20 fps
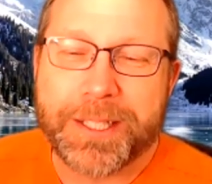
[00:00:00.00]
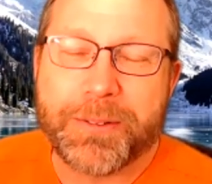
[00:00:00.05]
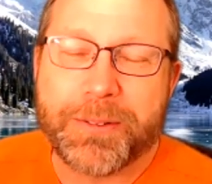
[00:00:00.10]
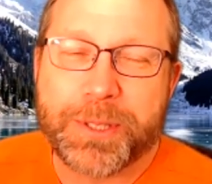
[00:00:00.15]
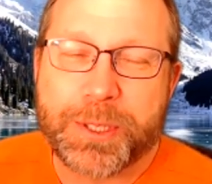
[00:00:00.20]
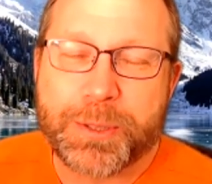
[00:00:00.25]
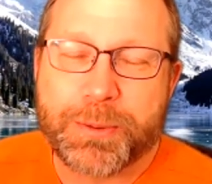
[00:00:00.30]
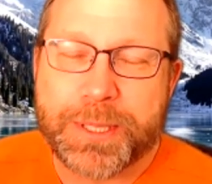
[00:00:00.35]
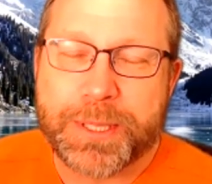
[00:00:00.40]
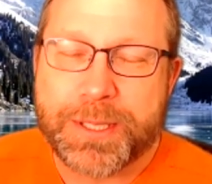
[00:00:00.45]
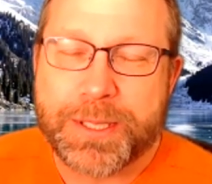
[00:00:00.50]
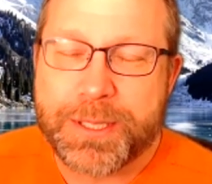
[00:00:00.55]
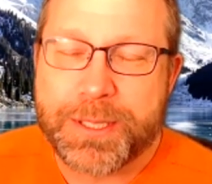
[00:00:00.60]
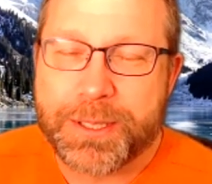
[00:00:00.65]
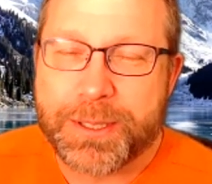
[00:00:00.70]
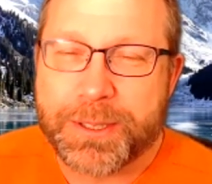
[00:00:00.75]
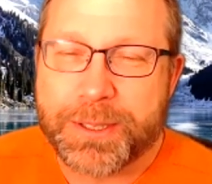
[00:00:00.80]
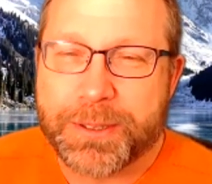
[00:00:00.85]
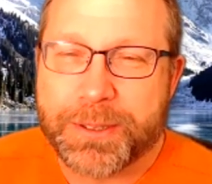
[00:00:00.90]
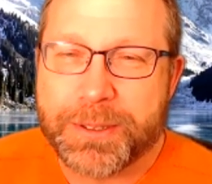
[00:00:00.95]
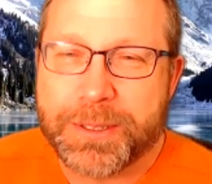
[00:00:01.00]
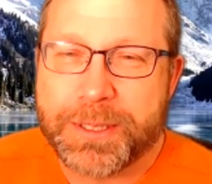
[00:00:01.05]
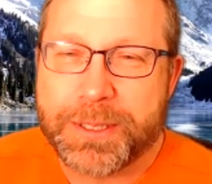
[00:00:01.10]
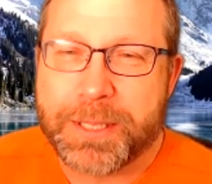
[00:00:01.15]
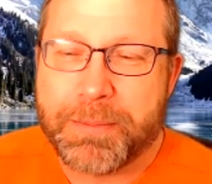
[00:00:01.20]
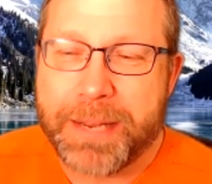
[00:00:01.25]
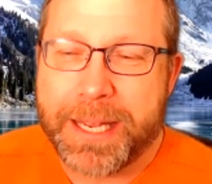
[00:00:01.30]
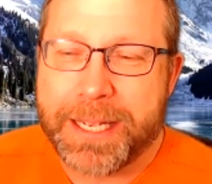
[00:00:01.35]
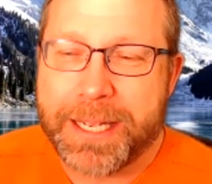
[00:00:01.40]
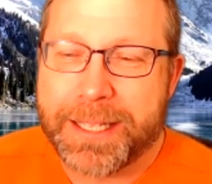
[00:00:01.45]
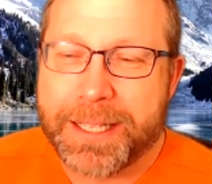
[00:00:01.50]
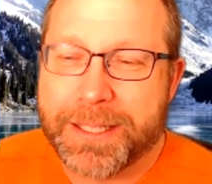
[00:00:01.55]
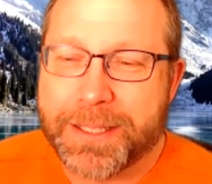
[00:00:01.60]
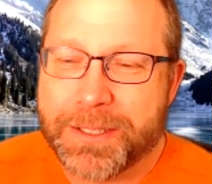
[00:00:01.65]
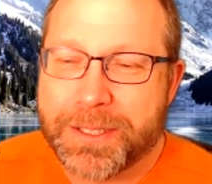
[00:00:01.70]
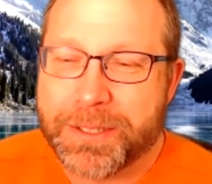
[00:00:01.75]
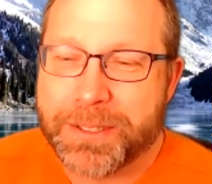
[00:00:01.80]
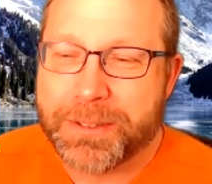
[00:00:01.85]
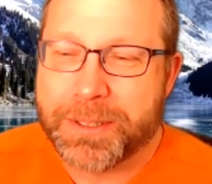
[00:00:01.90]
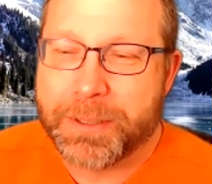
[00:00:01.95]
which was to make it
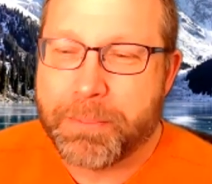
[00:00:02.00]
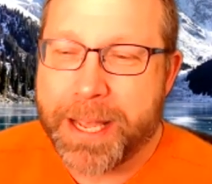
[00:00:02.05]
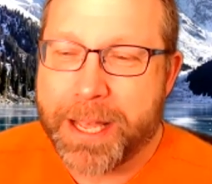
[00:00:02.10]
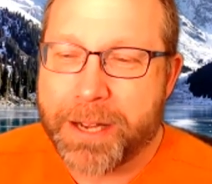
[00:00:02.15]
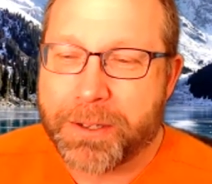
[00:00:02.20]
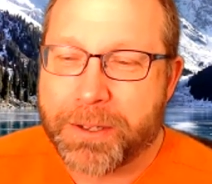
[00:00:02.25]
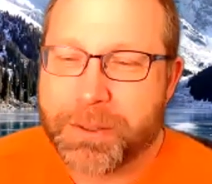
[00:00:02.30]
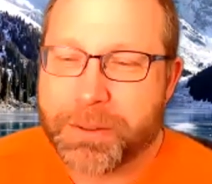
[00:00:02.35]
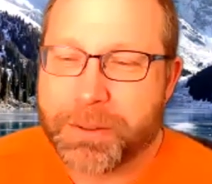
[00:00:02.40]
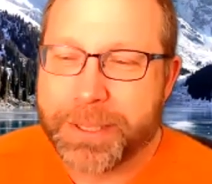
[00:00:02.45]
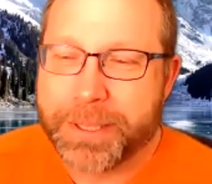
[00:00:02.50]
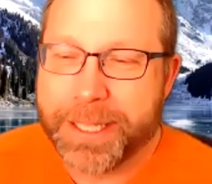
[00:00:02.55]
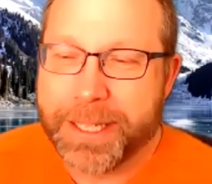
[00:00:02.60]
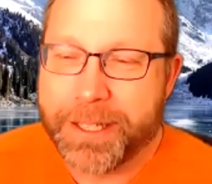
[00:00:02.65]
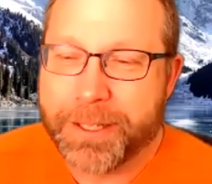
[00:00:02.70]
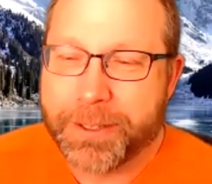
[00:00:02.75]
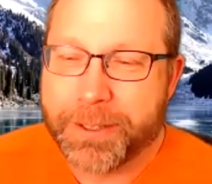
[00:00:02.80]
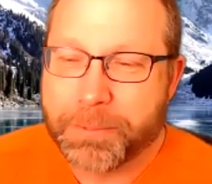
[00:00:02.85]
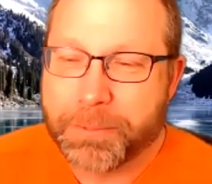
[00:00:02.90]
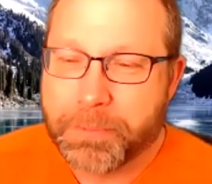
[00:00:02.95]
into a battle royale.